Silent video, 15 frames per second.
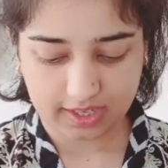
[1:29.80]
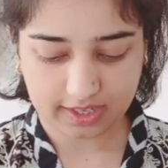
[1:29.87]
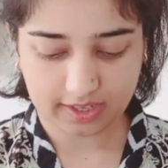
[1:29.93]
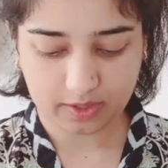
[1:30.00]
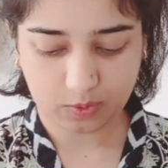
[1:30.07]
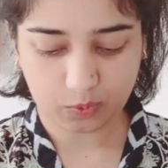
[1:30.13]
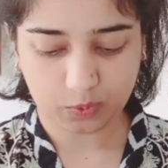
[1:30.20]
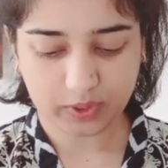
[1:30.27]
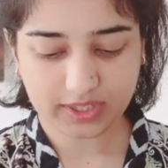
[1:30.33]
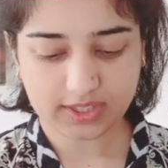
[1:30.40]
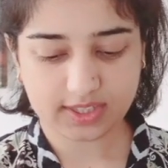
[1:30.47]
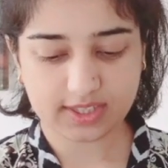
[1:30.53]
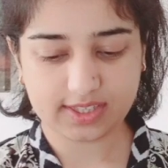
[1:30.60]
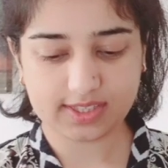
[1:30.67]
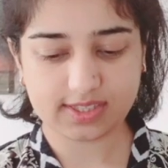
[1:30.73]
and
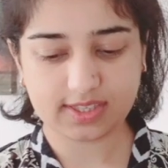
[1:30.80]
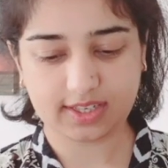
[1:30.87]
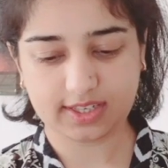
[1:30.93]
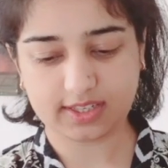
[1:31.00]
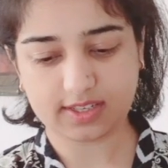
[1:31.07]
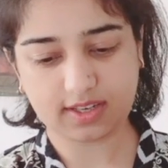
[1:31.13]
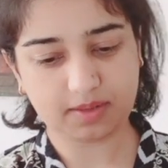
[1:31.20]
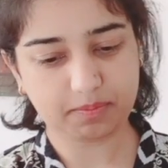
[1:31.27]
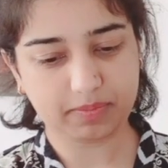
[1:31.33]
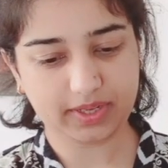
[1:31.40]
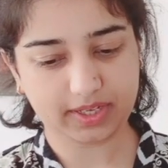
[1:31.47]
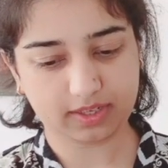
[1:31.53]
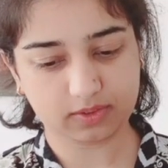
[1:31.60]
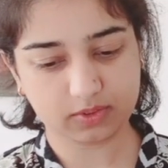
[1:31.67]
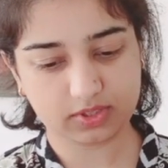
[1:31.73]
what is it
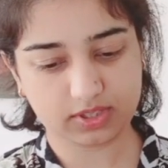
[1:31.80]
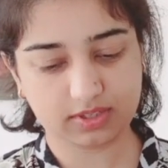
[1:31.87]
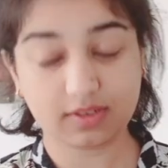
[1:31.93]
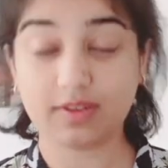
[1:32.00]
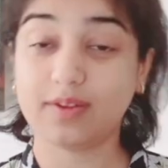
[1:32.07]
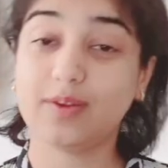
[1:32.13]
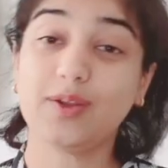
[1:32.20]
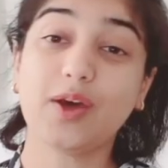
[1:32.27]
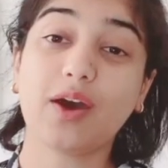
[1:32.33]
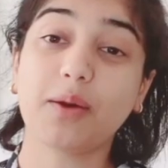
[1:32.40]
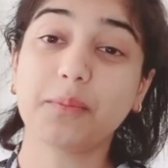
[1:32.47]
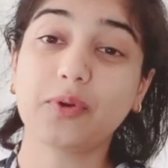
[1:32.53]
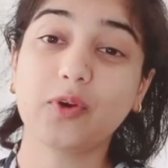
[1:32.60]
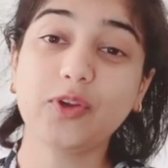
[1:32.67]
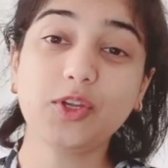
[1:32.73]
about? Now,
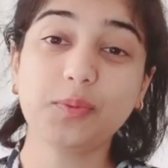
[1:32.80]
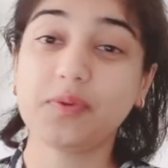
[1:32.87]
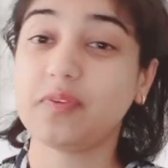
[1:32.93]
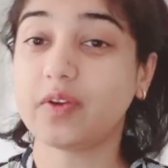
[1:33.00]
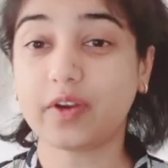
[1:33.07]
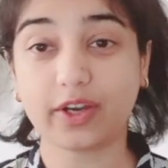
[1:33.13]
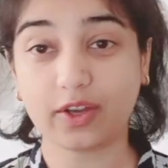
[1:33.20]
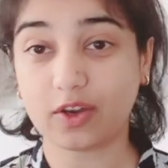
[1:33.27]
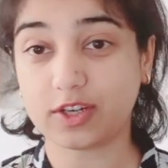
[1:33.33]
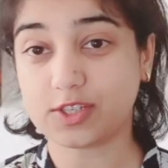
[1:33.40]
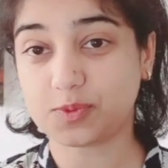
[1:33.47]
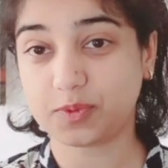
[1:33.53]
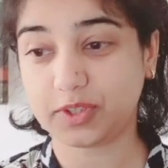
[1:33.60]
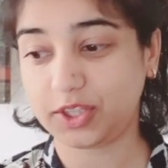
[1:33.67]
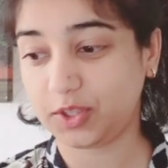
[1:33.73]
I'm going to be very
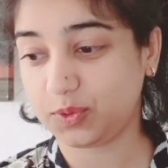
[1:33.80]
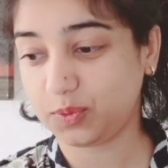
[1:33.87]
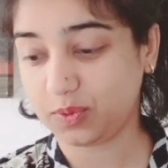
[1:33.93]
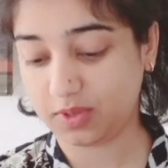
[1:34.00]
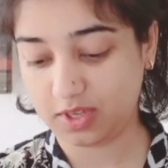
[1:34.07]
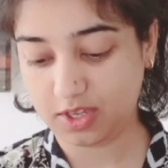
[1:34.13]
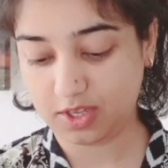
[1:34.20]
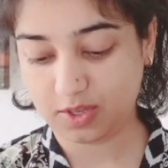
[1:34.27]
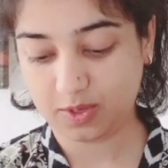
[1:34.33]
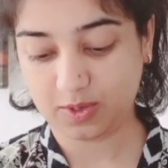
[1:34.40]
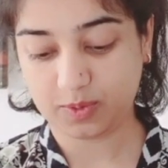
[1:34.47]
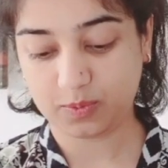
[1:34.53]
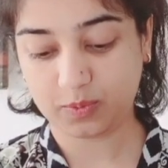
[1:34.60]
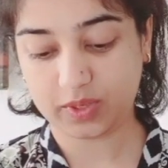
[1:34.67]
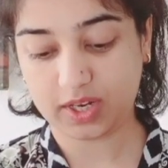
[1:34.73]
honest with you.
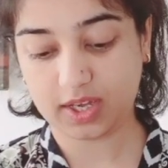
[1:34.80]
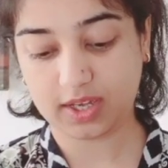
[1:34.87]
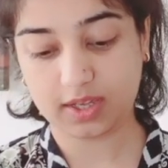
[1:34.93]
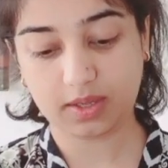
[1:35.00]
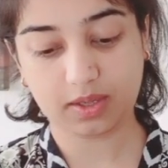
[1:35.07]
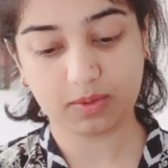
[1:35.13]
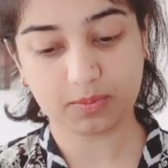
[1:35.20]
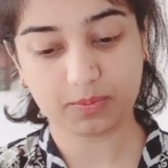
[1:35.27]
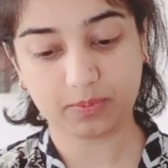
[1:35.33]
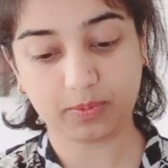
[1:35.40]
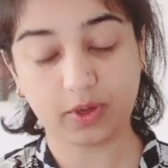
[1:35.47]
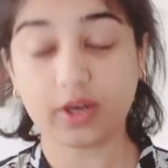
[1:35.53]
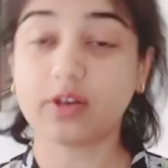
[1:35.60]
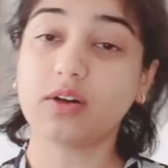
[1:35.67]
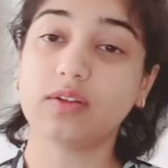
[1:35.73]
When I
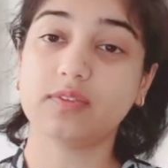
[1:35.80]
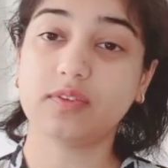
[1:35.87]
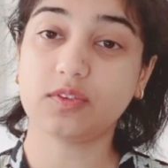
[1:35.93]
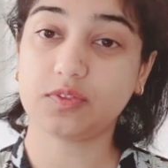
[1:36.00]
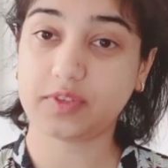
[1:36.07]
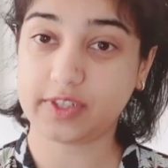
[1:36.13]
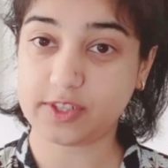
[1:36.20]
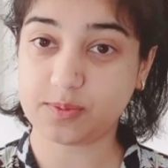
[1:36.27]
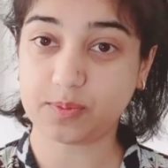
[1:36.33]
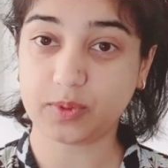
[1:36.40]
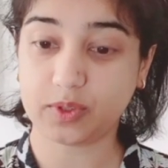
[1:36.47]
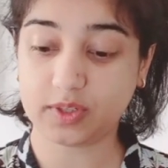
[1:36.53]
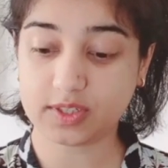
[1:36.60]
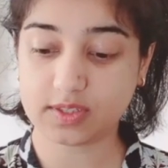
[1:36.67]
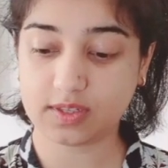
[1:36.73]
bought all of these
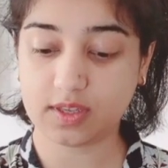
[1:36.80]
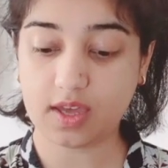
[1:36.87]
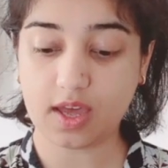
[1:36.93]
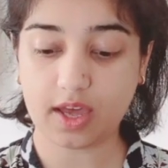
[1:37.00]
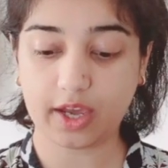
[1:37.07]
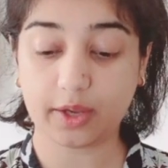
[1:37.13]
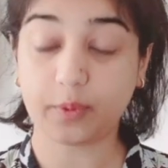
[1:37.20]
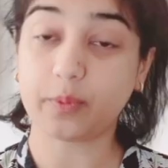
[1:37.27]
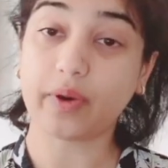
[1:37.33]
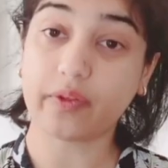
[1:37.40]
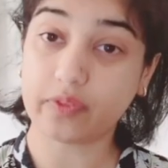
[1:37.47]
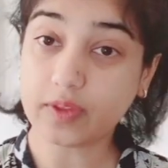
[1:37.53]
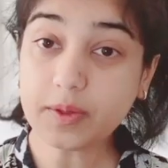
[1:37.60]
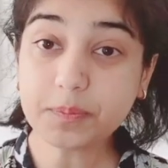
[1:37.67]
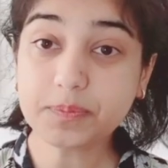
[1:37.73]
books, I
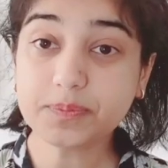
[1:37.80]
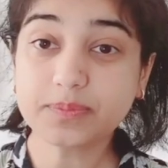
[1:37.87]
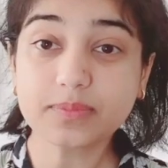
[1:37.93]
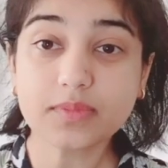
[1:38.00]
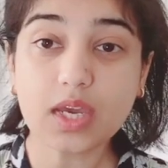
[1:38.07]
read them